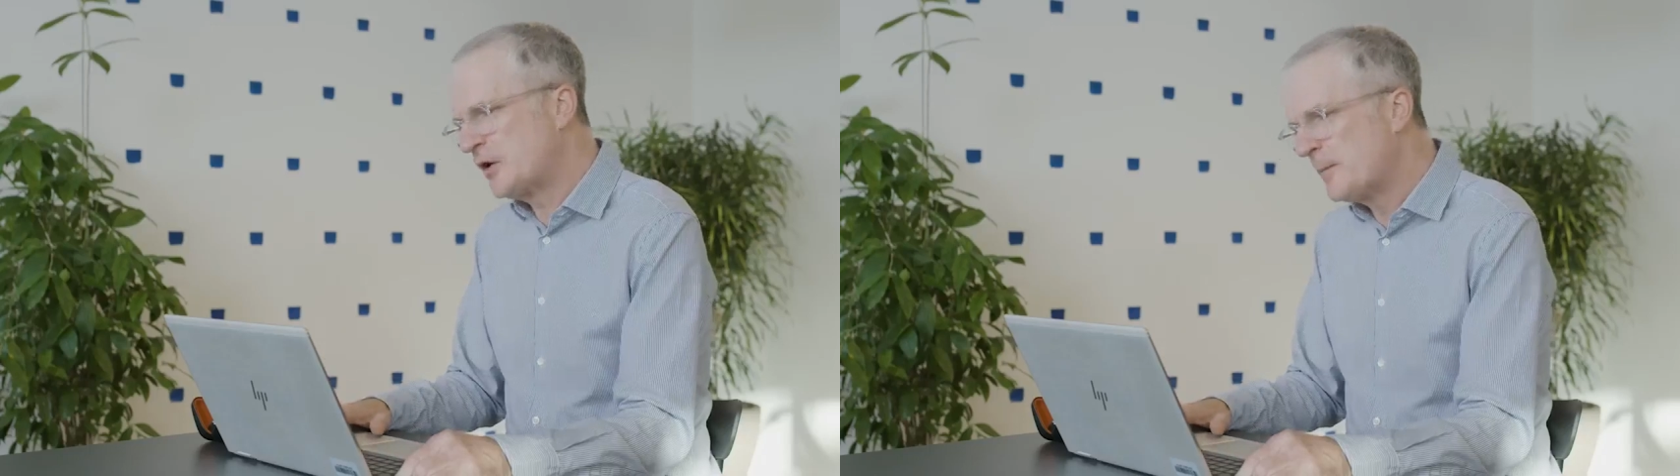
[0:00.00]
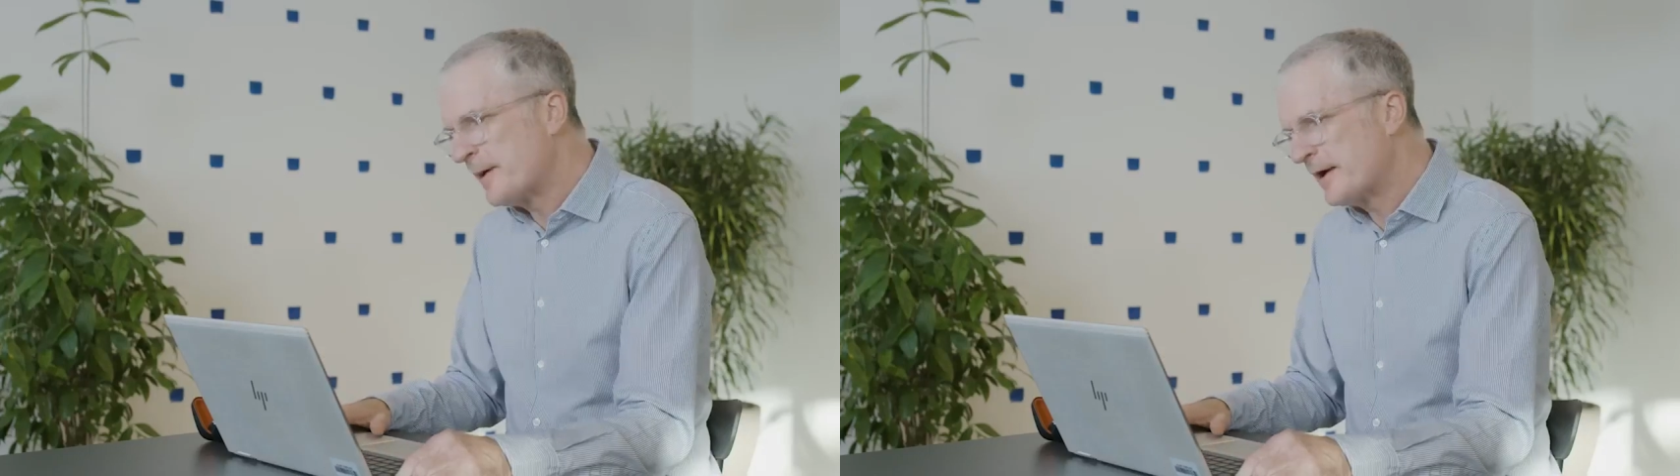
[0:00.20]

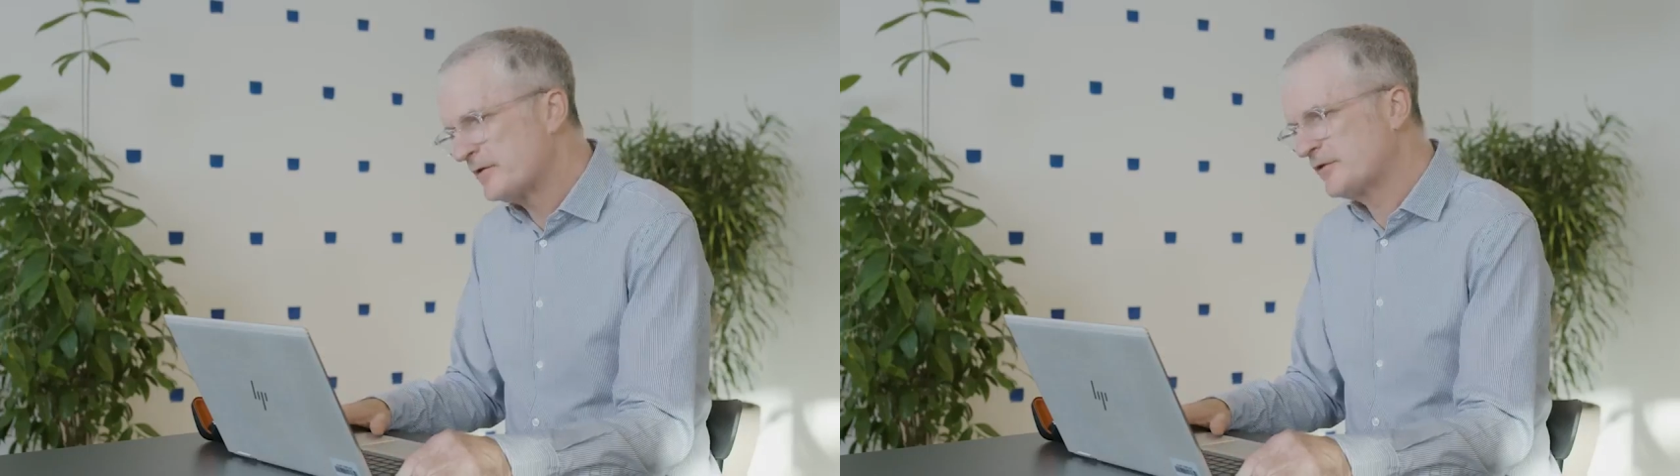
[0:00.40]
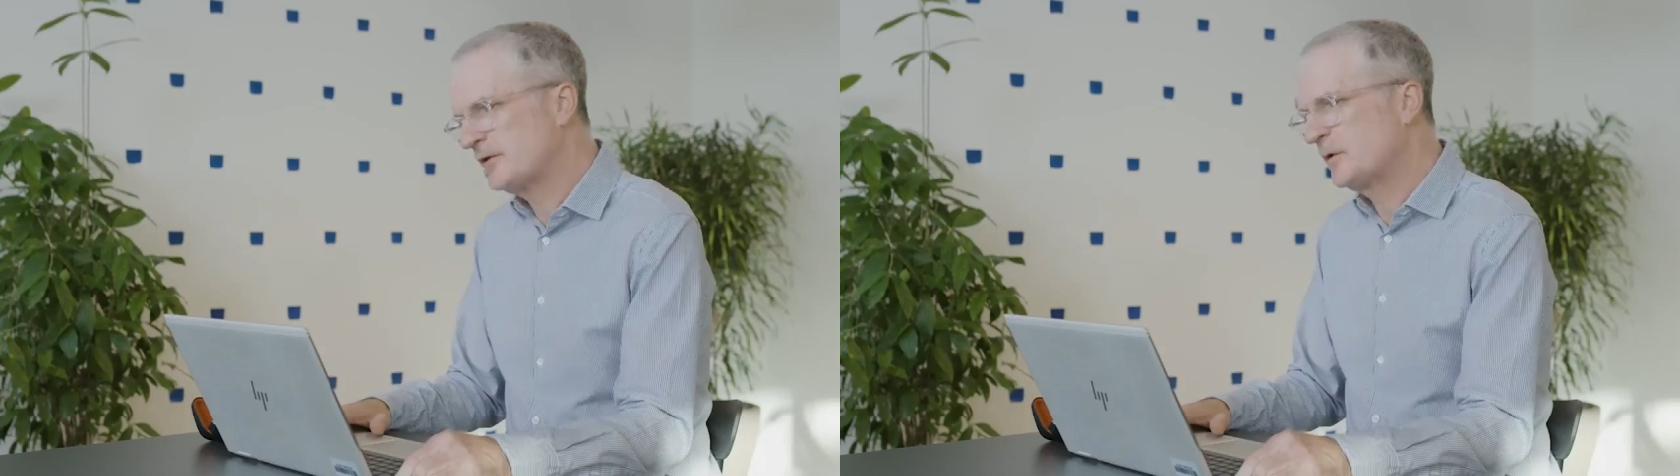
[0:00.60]

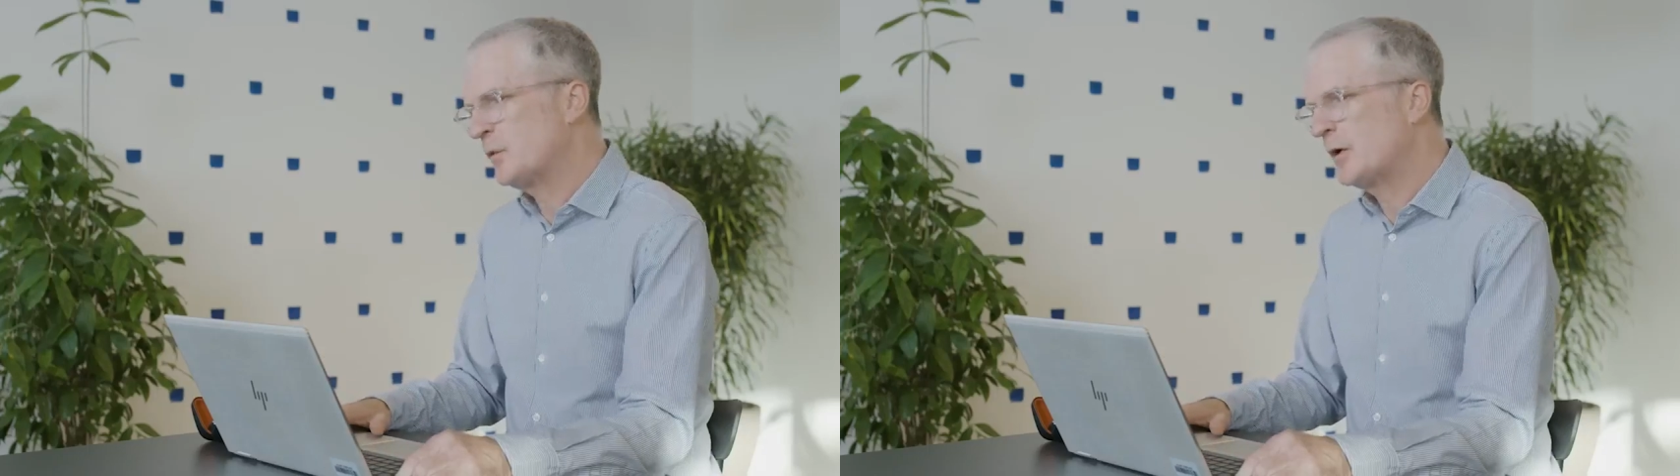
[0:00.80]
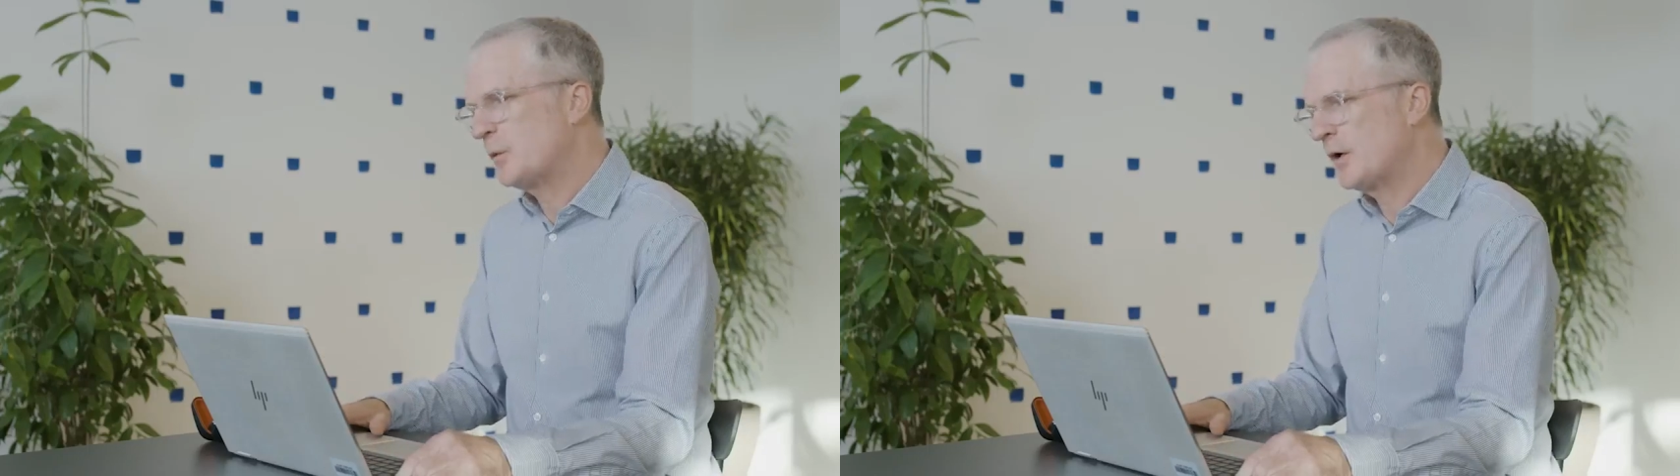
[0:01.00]
compounds that we're